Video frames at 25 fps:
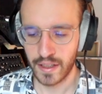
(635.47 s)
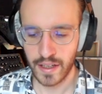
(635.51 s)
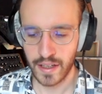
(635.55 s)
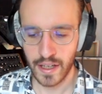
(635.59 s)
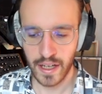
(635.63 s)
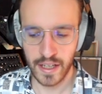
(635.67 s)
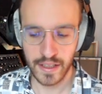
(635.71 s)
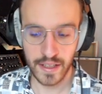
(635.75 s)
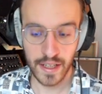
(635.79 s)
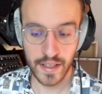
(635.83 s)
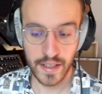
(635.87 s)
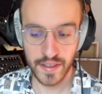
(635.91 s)

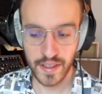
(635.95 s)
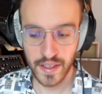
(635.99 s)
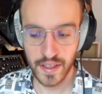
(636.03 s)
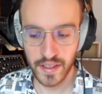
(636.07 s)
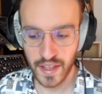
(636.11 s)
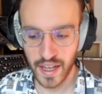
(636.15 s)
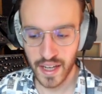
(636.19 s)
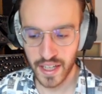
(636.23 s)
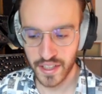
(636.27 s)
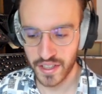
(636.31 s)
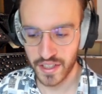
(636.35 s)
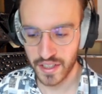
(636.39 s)
And that's it,
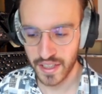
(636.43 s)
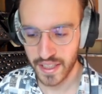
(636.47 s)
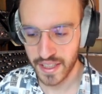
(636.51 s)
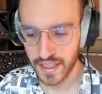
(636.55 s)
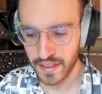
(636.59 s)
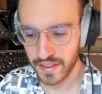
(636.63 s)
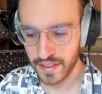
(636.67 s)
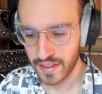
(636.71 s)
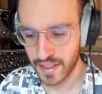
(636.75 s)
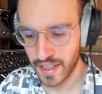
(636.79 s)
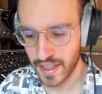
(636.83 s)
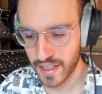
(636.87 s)
actually.
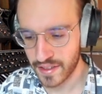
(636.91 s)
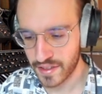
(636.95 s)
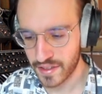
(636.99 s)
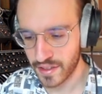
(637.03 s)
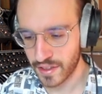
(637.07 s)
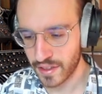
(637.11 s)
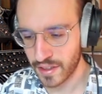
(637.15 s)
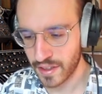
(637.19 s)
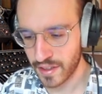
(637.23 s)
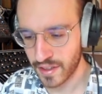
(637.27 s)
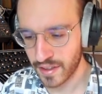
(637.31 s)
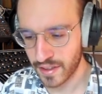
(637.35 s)
That's
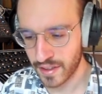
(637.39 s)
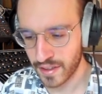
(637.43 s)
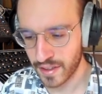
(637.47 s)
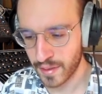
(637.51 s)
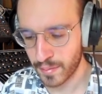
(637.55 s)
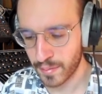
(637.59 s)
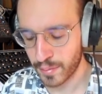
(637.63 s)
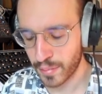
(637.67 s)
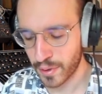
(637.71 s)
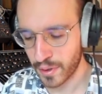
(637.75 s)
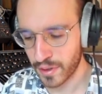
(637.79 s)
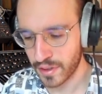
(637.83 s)
all the
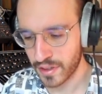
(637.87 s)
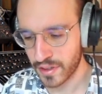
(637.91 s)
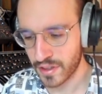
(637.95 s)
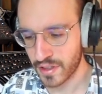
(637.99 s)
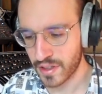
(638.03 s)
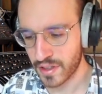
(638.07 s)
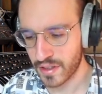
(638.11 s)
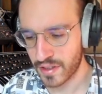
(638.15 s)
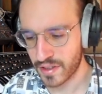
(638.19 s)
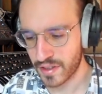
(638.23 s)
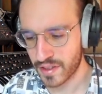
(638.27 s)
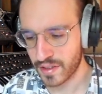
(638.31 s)

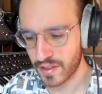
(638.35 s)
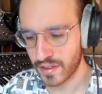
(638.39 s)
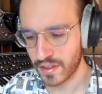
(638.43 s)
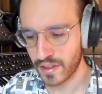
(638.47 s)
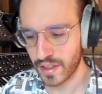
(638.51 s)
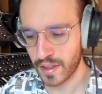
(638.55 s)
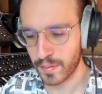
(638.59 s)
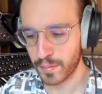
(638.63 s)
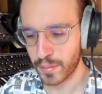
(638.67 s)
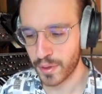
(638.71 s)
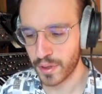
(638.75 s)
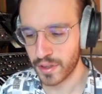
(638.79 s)
important
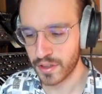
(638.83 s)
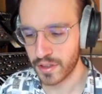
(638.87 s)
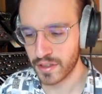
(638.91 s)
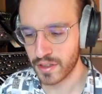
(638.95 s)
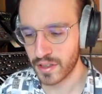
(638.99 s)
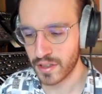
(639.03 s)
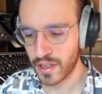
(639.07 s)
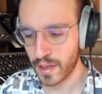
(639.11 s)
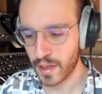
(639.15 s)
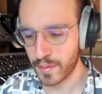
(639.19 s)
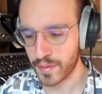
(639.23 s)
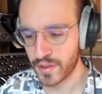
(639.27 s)

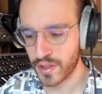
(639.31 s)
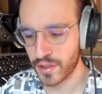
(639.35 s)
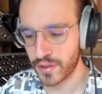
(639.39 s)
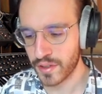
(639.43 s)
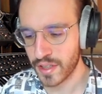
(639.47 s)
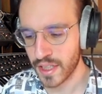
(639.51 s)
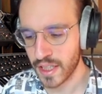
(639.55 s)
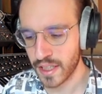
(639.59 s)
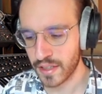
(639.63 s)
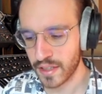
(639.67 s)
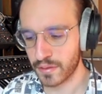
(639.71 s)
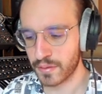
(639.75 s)
knobs you
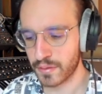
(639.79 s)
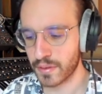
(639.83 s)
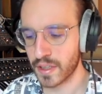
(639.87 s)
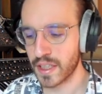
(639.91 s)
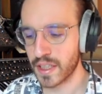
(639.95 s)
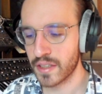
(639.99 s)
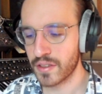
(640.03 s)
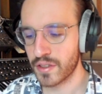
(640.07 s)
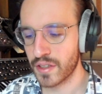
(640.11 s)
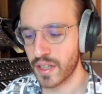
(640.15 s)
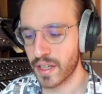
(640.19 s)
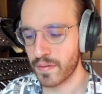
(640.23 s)
need,
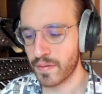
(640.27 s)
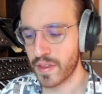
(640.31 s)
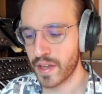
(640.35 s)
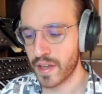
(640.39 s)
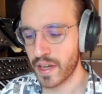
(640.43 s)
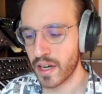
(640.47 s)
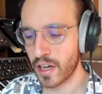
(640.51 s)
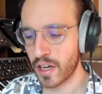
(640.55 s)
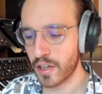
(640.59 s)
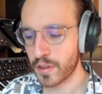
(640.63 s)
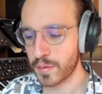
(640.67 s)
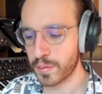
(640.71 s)
right? You have the
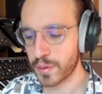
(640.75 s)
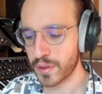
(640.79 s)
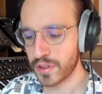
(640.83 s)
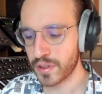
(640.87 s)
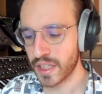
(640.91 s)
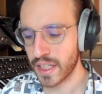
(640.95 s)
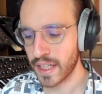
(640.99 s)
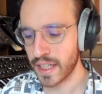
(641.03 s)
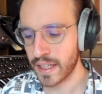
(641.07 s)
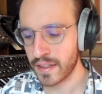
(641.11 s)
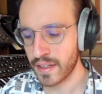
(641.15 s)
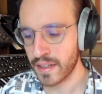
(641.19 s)
output
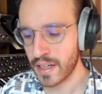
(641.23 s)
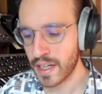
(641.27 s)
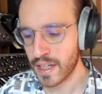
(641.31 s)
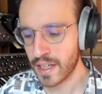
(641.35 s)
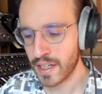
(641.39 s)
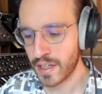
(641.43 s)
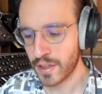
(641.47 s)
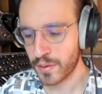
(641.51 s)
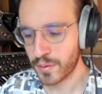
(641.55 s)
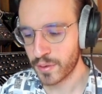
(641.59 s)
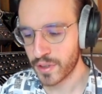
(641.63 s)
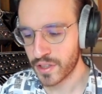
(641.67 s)
gain,
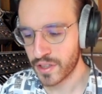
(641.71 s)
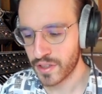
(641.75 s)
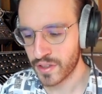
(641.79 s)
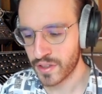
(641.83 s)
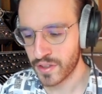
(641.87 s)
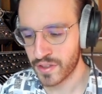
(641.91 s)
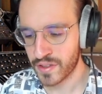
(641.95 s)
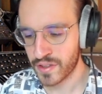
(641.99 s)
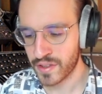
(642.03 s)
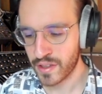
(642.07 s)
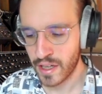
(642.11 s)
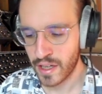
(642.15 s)
which
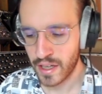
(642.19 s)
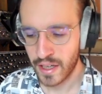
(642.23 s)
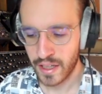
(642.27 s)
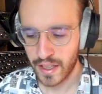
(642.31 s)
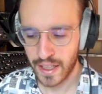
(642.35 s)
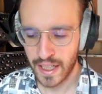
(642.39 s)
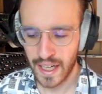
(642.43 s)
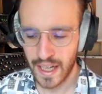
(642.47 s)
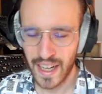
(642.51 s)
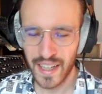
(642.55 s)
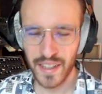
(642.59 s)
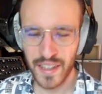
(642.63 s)
is
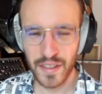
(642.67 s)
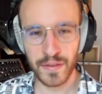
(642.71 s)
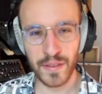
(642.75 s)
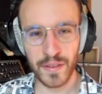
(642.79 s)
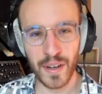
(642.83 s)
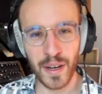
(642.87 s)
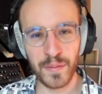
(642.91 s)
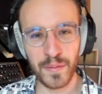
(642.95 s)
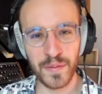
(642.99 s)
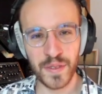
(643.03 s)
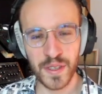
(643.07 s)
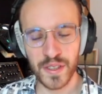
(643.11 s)
kind of
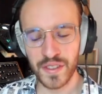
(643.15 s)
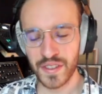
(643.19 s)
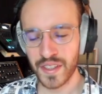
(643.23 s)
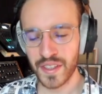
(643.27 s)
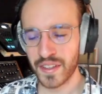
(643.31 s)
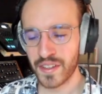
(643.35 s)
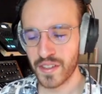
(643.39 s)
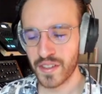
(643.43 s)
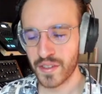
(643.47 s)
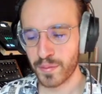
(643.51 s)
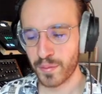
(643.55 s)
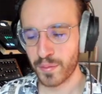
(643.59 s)
obvious at
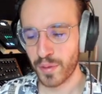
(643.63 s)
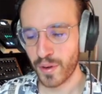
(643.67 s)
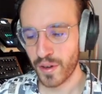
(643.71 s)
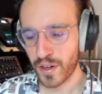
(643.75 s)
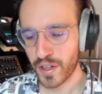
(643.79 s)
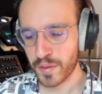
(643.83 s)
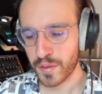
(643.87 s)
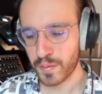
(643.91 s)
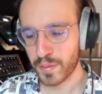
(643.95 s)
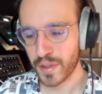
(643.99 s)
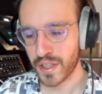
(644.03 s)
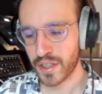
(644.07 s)
this
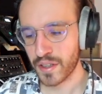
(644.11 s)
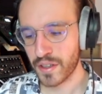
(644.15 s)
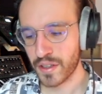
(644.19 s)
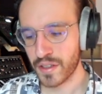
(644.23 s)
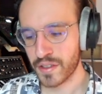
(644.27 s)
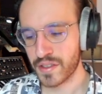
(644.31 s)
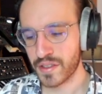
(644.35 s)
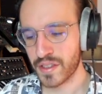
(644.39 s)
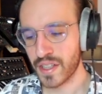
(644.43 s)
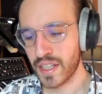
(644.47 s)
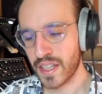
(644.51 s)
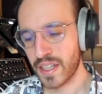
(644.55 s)
point,
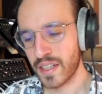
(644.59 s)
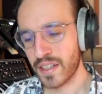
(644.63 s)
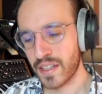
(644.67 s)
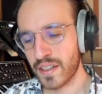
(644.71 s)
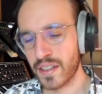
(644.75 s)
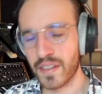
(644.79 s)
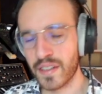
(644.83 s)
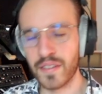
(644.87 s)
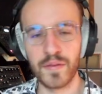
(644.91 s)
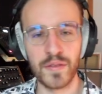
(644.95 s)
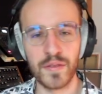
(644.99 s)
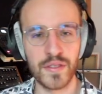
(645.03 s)
because
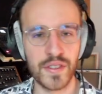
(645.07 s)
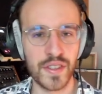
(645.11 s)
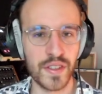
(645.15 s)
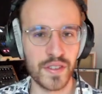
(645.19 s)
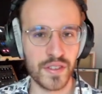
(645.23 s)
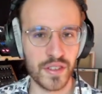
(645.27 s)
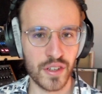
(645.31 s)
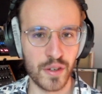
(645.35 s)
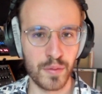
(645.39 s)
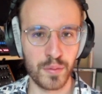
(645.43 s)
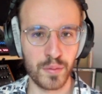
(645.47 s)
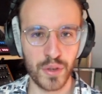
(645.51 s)
since
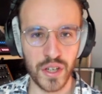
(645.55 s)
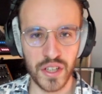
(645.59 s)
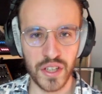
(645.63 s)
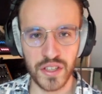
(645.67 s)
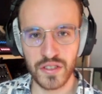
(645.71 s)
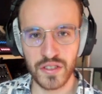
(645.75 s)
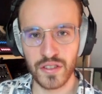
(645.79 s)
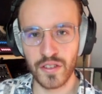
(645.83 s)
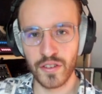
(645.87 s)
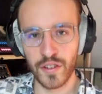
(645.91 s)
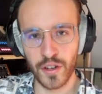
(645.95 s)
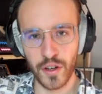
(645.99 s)

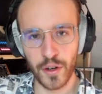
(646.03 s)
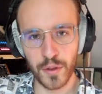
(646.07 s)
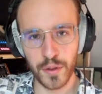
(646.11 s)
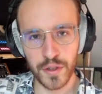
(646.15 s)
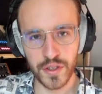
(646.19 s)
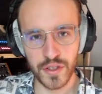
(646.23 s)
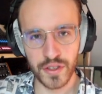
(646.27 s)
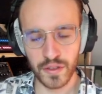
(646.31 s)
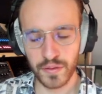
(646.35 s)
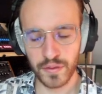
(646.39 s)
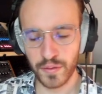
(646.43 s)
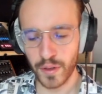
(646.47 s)
compression lowers
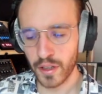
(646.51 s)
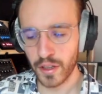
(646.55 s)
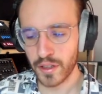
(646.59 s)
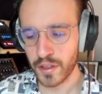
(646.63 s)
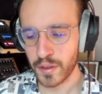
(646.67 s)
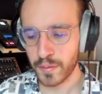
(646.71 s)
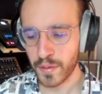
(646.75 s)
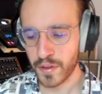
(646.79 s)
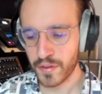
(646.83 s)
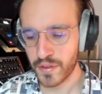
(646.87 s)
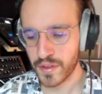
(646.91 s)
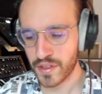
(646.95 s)
the volume
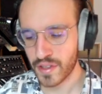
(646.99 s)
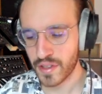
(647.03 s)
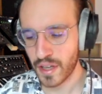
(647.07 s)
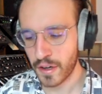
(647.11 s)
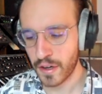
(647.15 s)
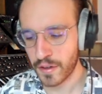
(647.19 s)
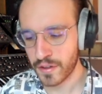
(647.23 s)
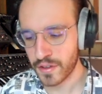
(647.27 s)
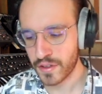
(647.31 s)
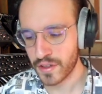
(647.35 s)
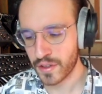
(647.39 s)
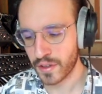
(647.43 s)
of a
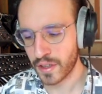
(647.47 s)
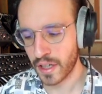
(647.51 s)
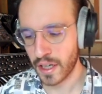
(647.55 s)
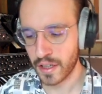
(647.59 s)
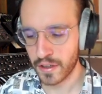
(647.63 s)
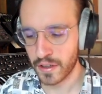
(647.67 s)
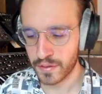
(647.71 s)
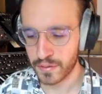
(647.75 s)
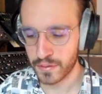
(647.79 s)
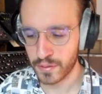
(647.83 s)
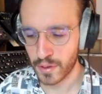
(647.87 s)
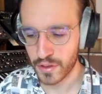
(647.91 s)
sound, you kind
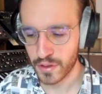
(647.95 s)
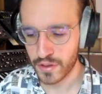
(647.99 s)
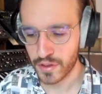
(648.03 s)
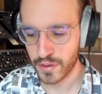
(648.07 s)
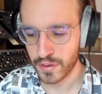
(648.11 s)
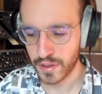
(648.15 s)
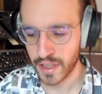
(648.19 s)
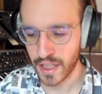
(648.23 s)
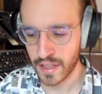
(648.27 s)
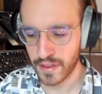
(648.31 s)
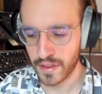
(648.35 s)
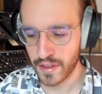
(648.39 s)
of want to
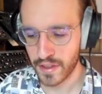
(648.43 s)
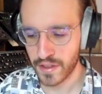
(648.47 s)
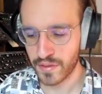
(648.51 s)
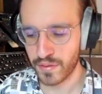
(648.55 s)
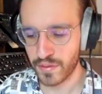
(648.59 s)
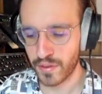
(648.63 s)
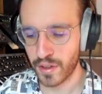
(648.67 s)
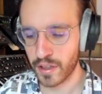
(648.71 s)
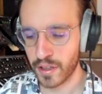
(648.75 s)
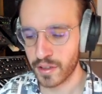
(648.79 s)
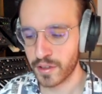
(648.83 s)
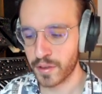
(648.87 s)
get this
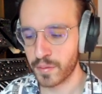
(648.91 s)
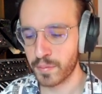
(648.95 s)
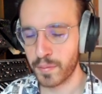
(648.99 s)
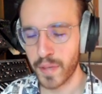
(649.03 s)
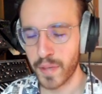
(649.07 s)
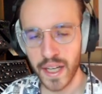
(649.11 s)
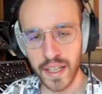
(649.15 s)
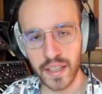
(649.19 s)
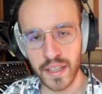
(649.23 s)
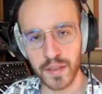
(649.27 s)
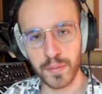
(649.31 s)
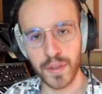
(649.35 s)
volume
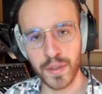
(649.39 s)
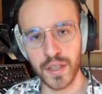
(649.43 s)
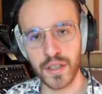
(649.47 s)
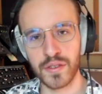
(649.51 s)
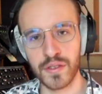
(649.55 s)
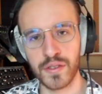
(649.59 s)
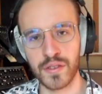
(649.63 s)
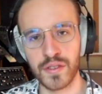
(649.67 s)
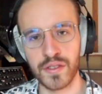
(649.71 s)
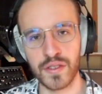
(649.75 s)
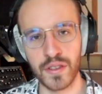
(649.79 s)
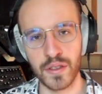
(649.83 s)
back because
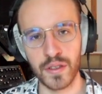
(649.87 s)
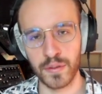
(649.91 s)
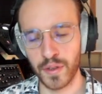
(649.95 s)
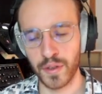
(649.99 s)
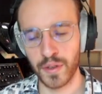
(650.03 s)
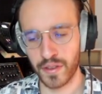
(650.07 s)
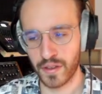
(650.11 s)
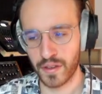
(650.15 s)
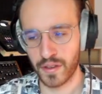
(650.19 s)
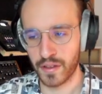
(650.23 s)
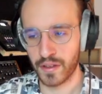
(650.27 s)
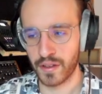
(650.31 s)
you still
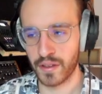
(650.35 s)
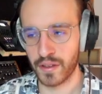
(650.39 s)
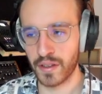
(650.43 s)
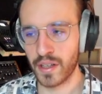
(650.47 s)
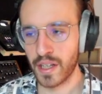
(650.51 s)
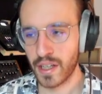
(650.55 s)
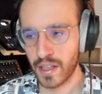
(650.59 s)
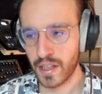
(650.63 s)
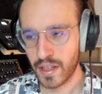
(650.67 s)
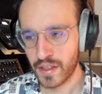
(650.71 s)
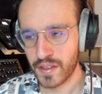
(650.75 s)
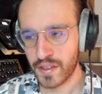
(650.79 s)
want the
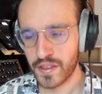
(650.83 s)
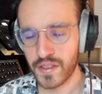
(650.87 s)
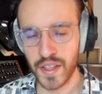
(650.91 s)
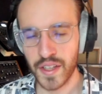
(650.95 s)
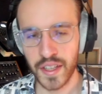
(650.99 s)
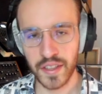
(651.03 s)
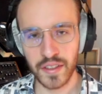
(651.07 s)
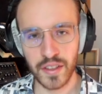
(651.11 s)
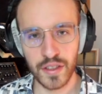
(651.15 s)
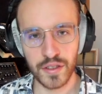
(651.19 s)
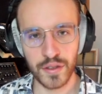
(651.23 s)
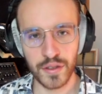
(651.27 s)

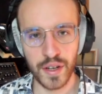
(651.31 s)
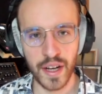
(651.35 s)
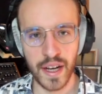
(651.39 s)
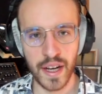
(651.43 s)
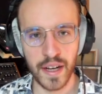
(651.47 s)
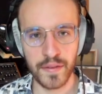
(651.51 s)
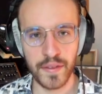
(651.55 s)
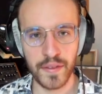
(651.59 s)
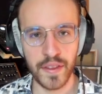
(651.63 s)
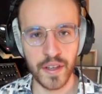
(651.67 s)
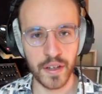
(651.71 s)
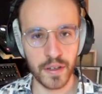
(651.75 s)
signal to
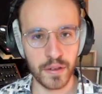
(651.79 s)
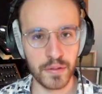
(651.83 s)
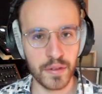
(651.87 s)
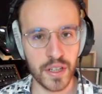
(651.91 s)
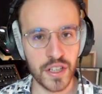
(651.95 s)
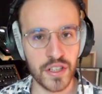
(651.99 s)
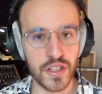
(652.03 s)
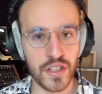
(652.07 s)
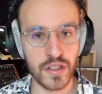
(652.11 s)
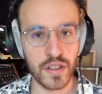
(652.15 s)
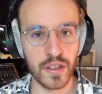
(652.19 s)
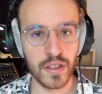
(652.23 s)
have the
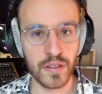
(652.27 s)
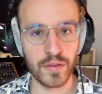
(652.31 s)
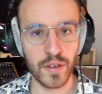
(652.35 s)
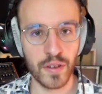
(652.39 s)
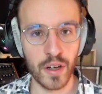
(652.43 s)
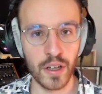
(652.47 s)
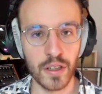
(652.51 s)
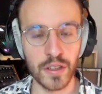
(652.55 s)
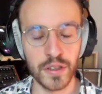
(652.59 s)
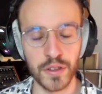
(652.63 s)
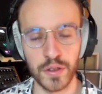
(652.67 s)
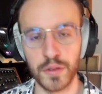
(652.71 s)
original
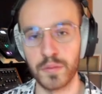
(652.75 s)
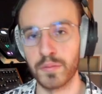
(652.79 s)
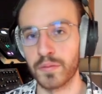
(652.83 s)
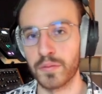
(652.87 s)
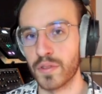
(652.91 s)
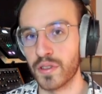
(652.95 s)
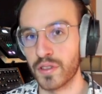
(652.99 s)
volume.